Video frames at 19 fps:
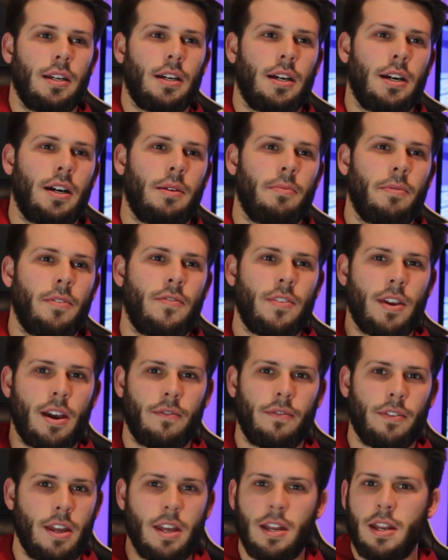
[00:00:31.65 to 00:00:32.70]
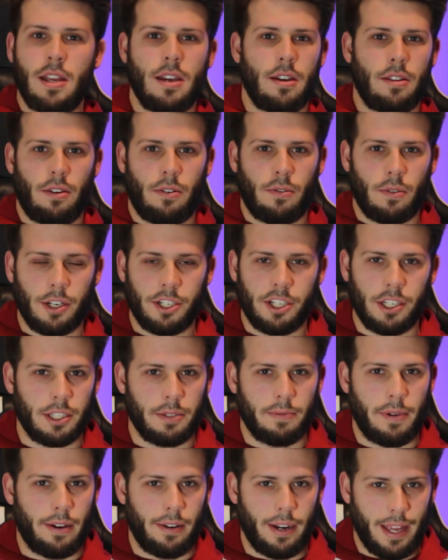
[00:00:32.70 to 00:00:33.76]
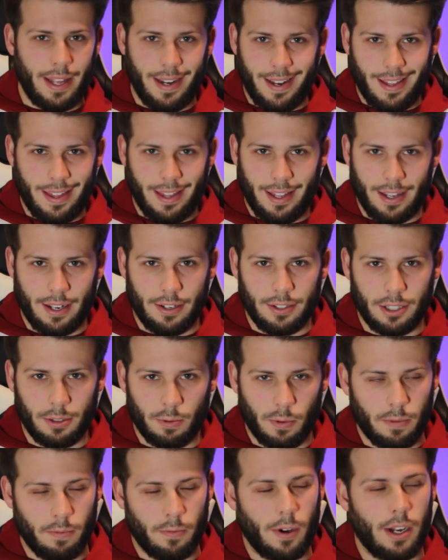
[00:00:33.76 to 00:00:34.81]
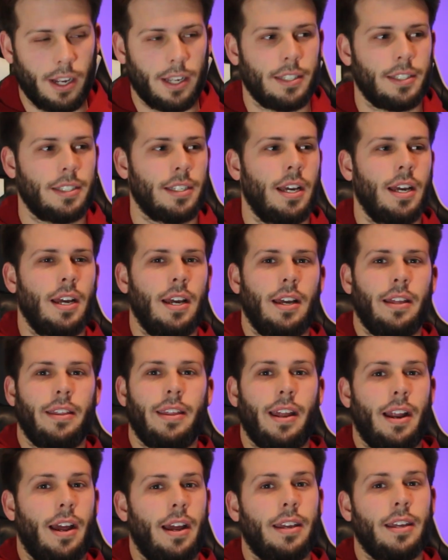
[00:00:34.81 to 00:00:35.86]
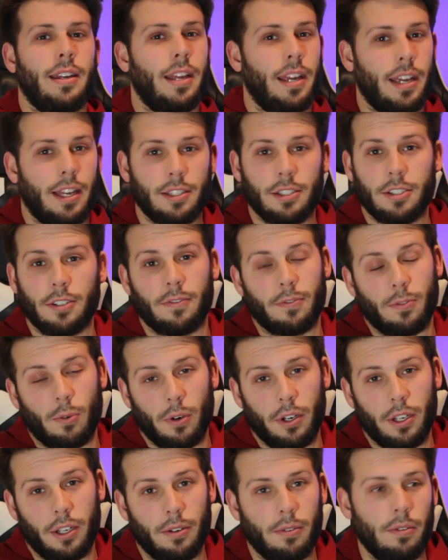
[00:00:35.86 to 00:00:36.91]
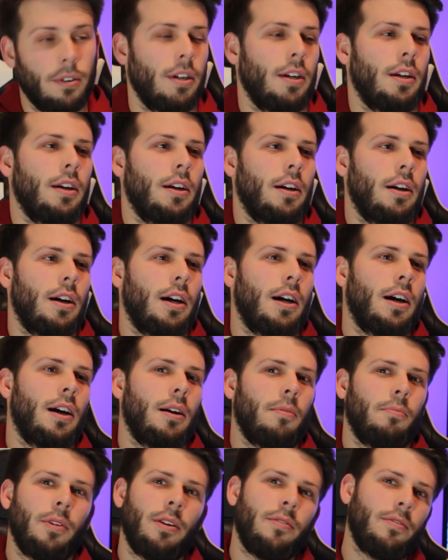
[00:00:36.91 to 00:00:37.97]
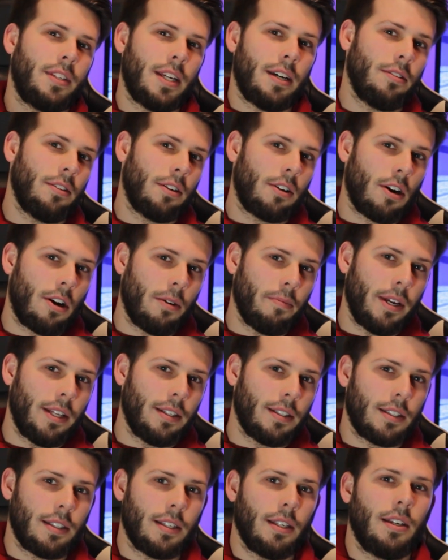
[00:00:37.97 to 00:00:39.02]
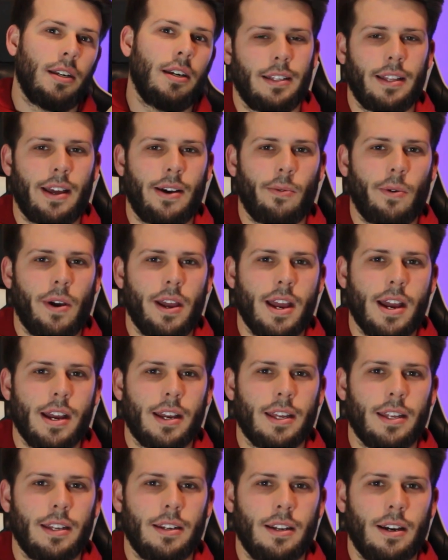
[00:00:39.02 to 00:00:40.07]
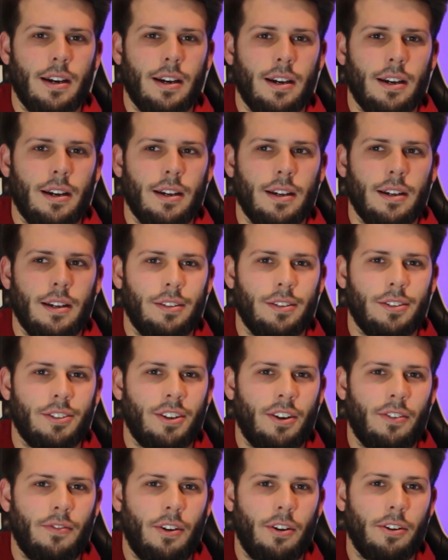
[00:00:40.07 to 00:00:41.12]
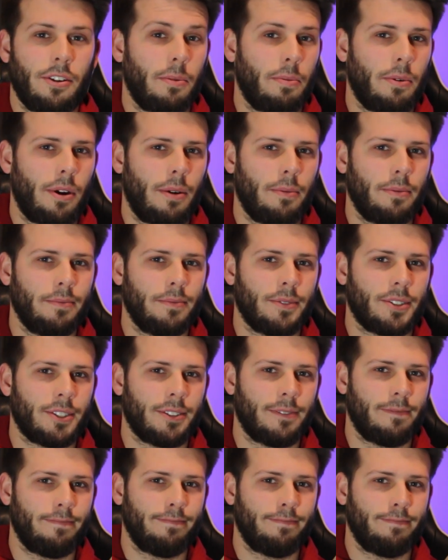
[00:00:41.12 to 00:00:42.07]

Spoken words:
If you have any other questions about anything else swim-wise that I can answer for you, leave it down in the comments. That way I can solve all your problems.